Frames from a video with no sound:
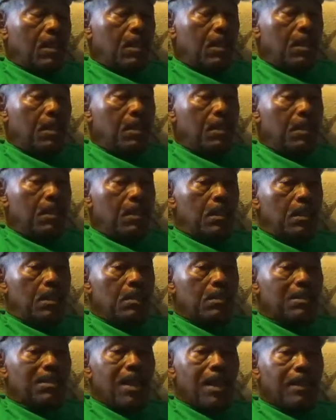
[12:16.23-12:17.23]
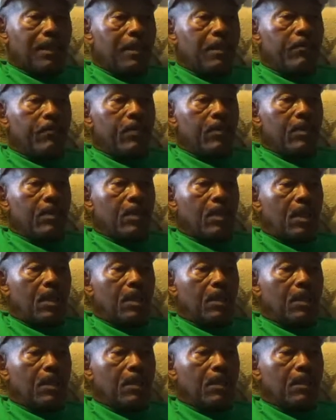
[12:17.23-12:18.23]
He is not living
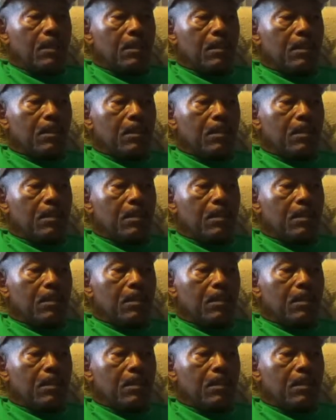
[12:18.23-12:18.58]
a